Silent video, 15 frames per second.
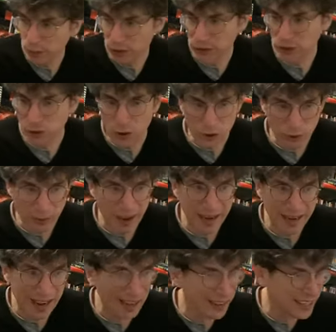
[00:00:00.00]
with a shoulder
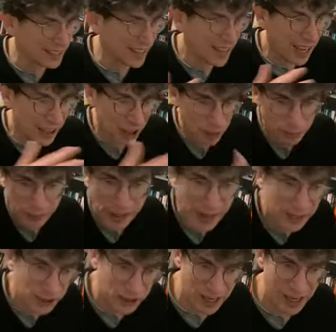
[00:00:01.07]
pain unless they got their
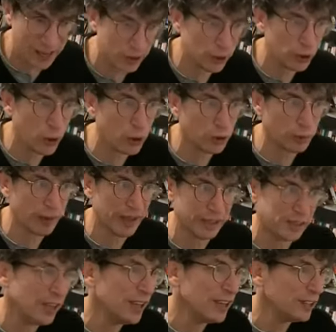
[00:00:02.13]
PhD in shoulder
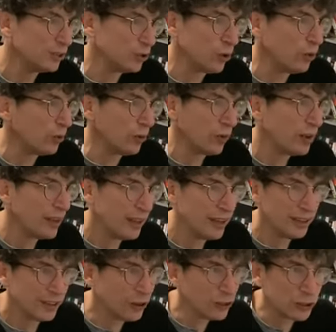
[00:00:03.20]
pains. So
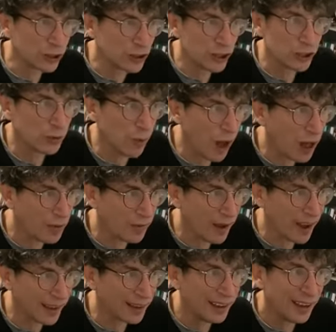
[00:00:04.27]
you're just
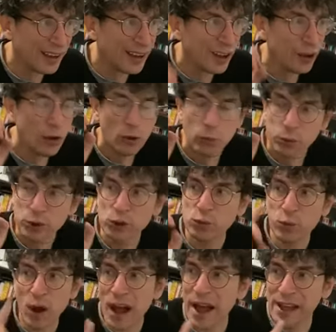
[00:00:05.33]
disqualified, which is
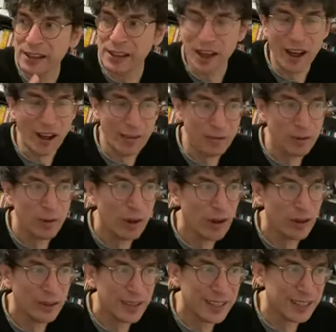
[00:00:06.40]
why I love
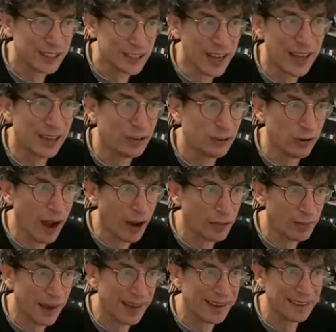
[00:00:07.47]
this site,
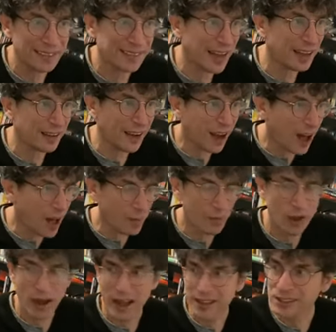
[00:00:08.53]
crowdmed.com.
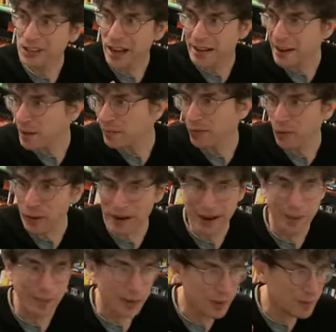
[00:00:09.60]
I signed up for it.
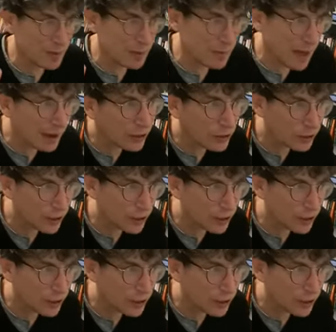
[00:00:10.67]
I'm going to be a medical